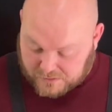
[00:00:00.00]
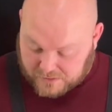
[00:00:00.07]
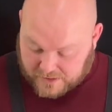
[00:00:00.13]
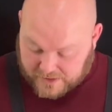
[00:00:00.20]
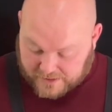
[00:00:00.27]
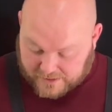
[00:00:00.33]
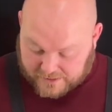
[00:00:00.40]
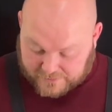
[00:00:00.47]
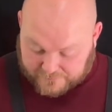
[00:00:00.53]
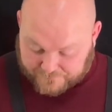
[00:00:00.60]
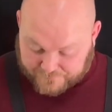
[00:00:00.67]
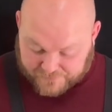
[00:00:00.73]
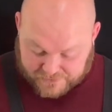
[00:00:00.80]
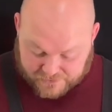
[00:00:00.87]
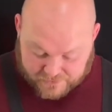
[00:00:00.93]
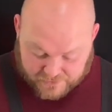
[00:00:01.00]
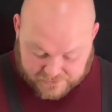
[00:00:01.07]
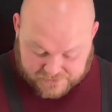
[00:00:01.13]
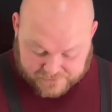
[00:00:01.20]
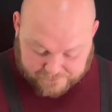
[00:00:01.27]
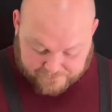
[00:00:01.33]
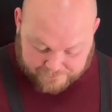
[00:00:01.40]
and
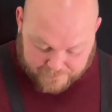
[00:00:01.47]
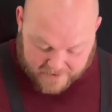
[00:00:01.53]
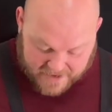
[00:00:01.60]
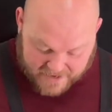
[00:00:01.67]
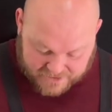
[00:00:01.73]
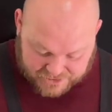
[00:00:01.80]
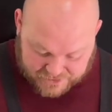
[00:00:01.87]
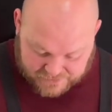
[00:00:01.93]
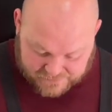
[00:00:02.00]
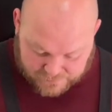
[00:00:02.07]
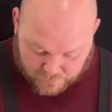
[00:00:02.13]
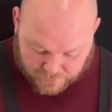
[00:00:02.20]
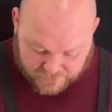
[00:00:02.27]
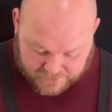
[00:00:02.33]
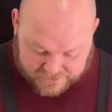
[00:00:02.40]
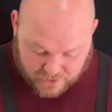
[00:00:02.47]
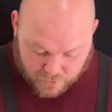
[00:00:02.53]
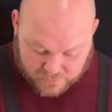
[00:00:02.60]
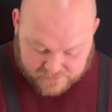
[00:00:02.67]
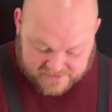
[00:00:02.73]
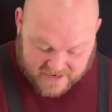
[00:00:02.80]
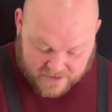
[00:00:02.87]
there's patches where it
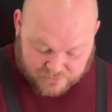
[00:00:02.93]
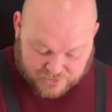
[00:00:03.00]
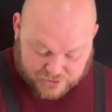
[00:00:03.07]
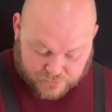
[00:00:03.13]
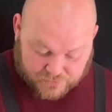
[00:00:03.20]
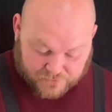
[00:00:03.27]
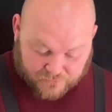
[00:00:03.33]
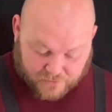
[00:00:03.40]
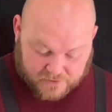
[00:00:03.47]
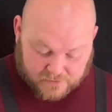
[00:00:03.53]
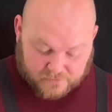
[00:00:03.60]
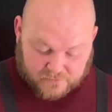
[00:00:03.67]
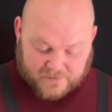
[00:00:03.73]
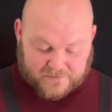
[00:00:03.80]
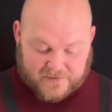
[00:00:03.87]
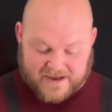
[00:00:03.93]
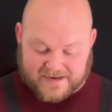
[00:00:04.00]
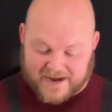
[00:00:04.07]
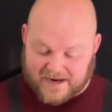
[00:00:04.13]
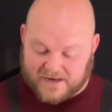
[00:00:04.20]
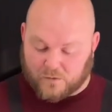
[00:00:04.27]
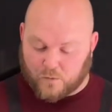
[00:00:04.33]
goes down to the griddle, and I
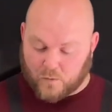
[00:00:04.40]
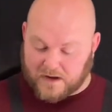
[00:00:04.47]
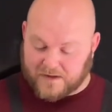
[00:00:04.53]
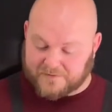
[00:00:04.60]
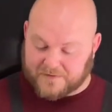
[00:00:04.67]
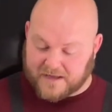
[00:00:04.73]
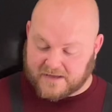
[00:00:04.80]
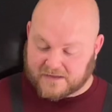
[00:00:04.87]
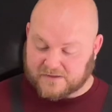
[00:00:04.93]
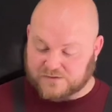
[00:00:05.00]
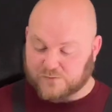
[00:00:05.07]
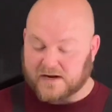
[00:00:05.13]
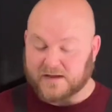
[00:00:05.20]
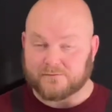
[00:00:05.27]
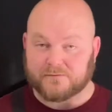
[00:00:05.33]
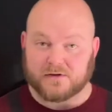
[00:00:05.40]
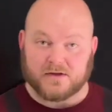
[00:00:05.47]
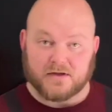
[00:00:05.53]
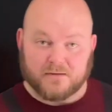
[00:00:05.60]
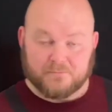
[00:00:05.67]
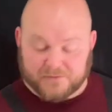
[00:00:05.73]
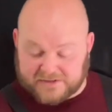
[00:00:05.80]
kind of want that because when I
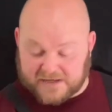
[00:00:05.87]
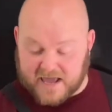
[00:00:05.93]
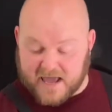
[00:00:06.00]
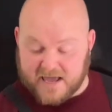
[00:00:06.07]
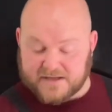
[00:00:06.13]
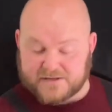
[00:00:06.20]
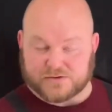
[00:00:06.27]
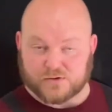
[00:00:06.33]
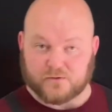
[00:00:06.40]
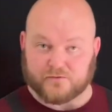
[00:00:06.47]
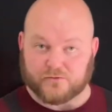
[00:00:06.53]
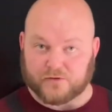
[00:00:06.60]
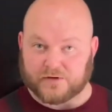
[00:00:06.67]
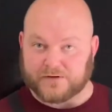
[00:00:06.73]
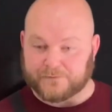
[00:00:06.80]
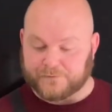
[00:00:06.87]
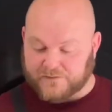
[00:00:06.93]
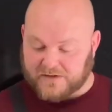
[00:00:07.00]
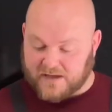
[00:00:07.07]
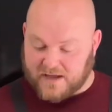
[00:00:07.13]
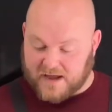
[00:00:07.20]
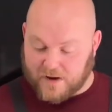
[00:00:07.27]
put the eggs over it,
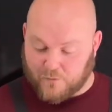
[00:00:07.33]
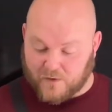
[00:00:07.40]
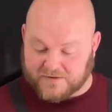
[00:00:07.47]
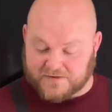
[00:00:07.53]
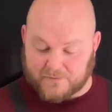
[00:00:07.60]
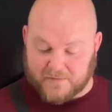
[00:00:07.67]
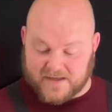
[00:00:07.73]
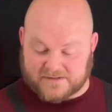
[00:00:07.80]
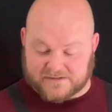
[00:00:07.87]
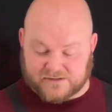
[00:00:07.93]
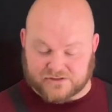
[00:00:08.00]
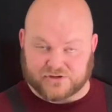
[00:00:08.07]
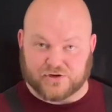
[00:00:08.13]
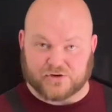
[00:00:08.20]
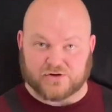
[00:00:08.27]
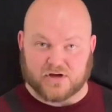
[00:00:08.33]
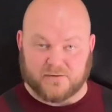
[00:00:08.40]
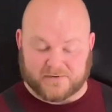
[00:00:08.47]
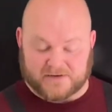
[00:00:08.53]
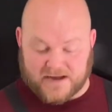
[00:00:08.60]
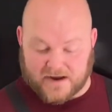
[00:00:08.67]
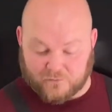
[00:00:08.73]
I want them eggs to cook up
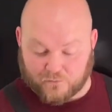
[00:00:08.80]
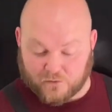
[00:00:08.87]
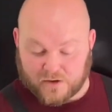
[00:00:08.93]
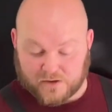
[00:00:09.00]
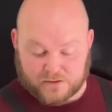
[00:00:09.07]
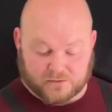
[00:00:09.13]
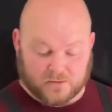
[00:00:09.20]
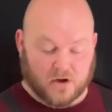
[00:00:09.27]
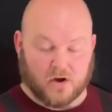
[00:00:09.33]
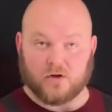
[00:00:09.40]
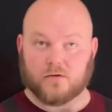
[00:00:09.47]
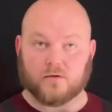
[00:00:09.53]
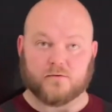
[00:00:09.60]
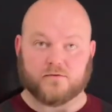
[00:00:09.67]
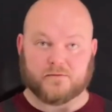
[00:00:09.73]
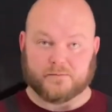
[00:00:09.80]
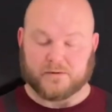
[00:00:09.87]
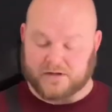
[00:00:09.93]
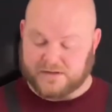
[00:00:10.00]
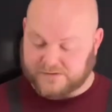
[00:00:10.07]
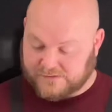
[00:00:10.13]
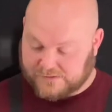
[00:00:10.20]
and not run all over the
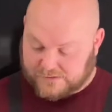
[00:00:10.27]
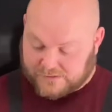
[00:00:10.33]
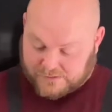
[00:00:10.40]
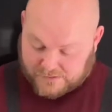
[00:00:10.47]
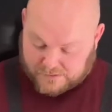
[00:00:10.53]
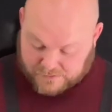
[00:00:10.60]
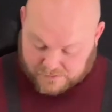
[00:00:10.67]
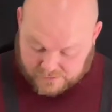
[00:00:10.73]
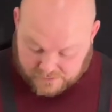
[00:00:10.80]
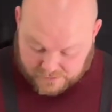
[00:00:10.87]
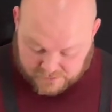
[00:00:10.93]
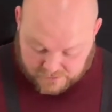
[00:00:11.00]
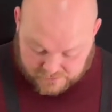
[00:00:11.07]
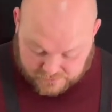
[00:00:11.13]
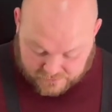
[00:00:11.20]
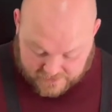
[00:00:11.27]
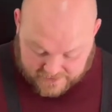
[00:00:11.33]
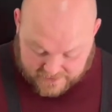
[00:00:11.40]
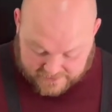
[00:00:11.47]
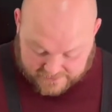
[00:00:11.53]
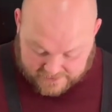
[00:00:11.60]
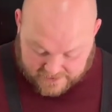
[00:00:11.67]
place. So I
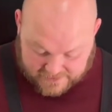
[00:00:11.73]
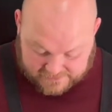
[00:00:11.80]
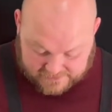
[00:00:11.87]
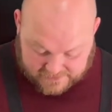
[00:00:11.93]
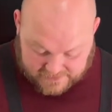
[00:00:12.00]
got it nice and